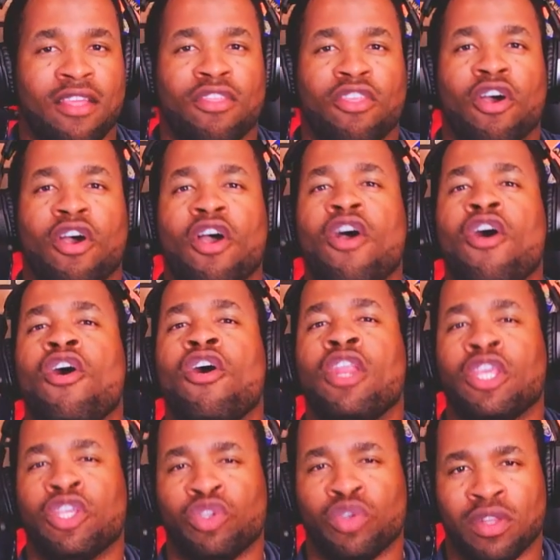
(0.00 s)
the
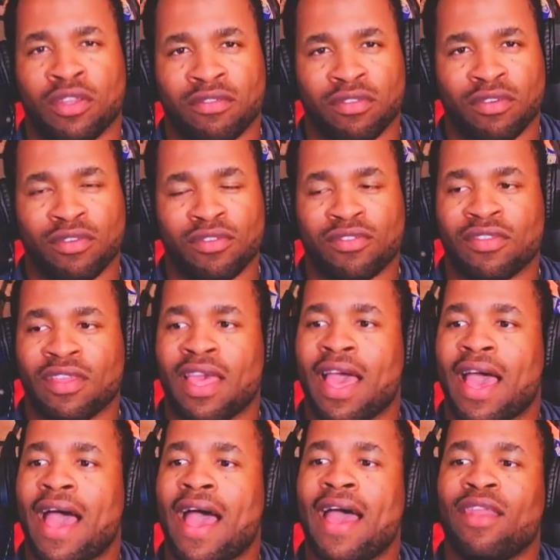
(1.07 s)
early universe
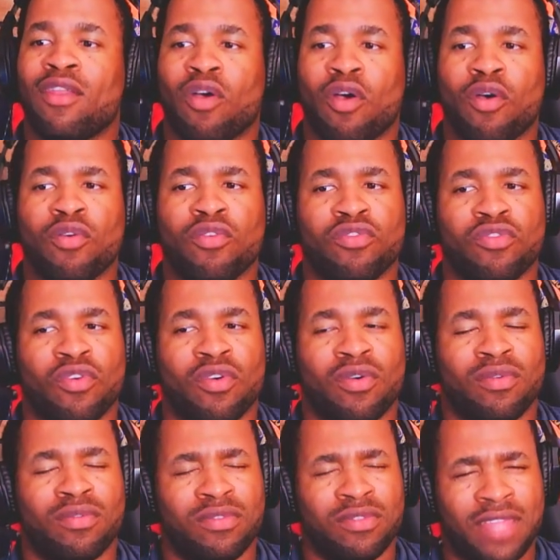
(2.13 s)
and
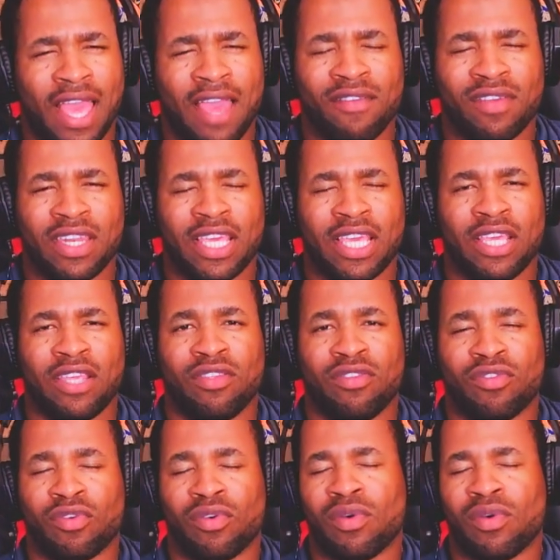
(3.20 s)
also diving into